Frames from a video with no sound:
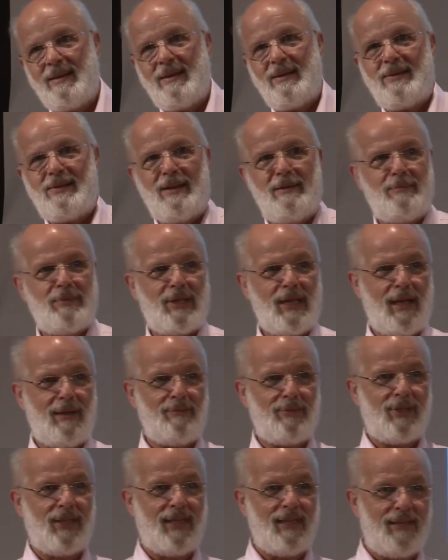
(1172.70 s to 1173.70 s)

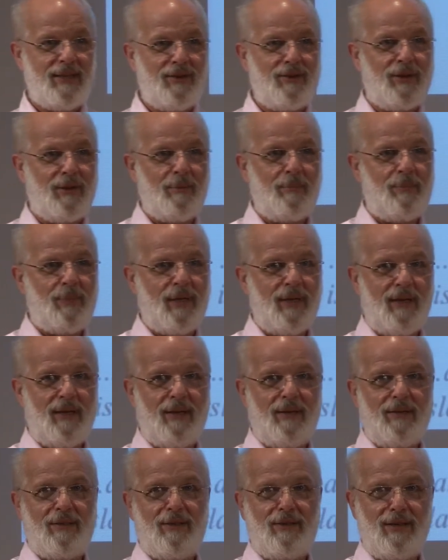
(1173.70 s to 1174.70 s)
sometimes they don't
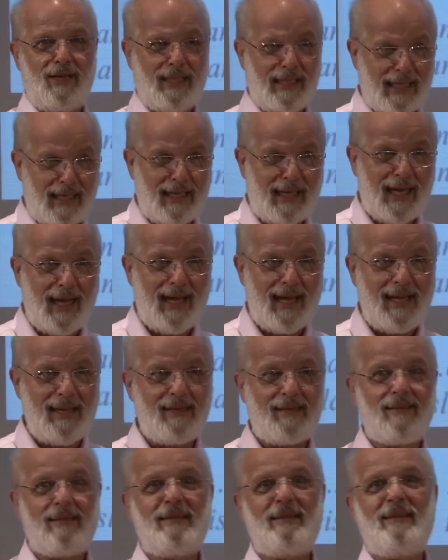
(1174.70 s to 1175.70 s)
appear during the
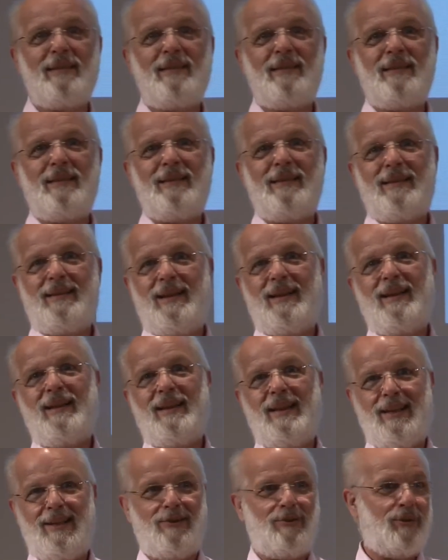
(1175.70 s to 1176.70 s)
night.
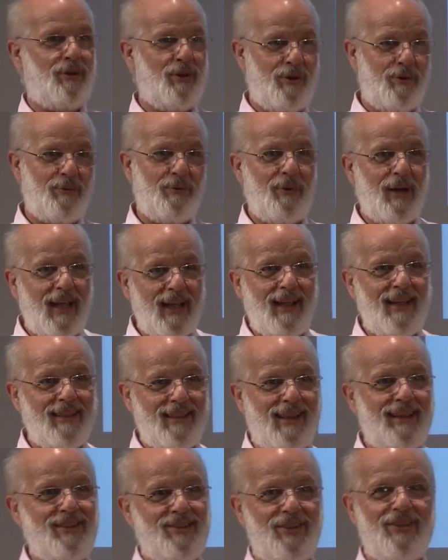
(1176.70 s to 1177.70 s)
They don't go away,
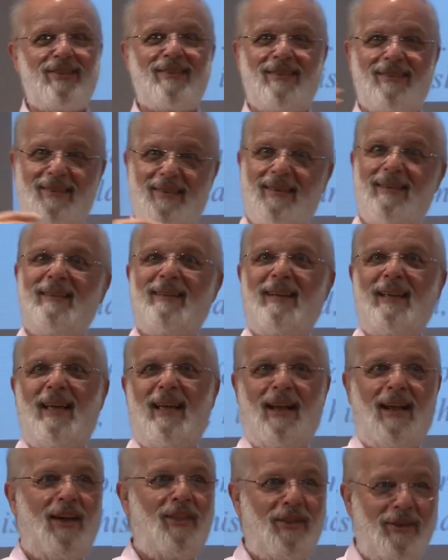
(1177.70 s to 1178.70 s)
they just,
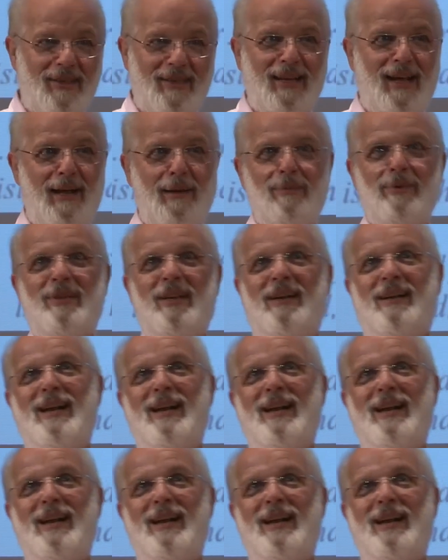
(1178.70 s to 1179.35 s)
at other times they're